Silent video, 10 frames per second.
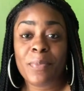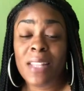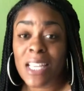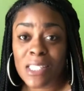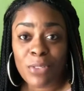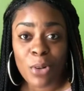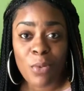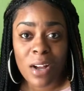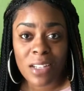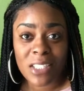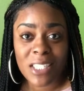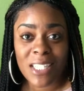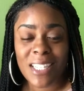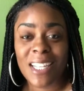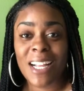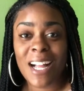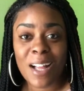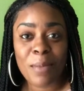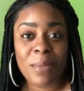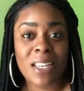thanks for watching.
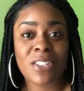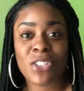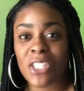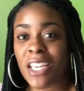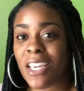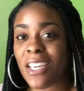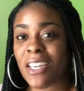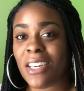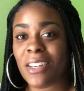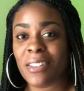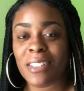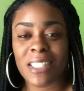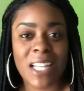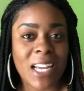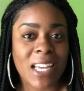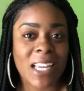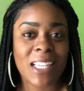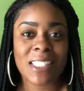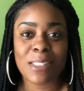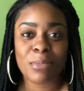Comment, share, like,
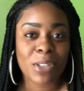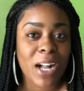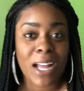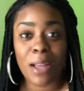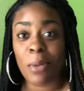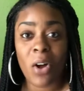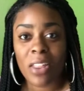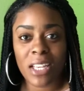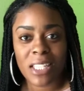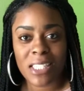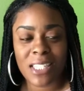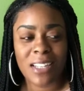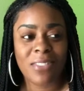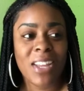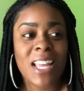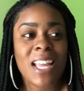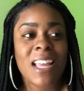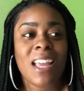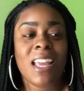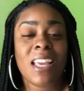subscribe, all that good stuff.
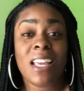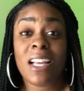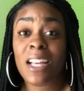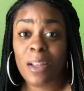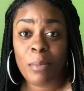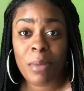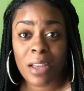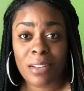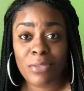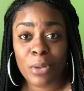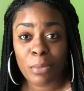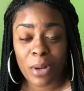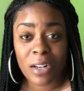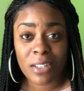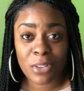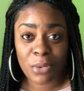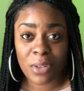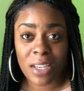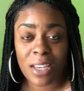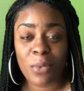And come back for part
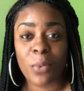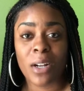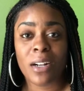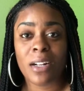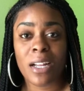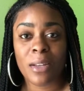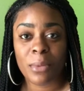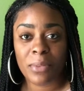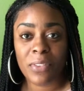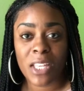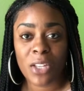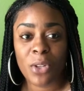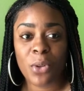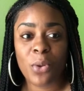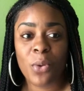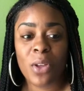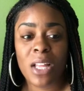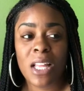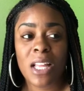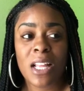3 where I reveal
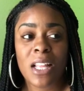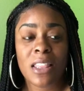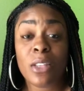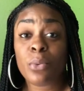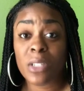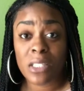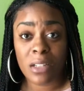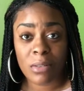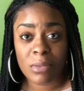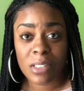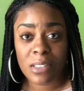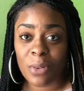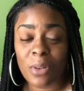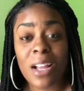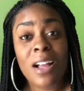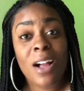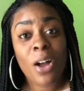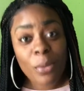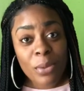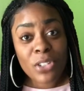the results. So,
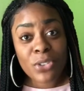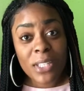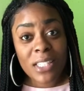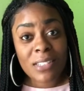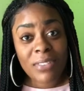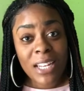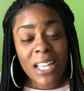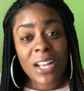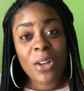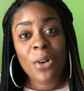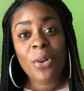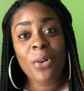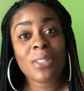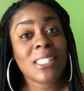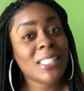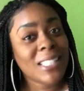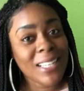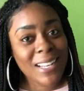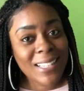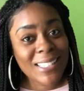hope you enjoyed this video. See
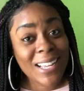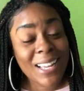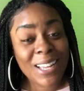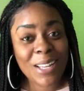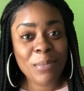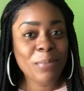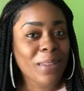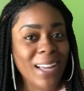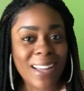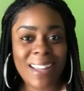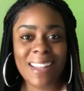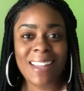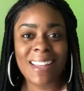you next time. Bye.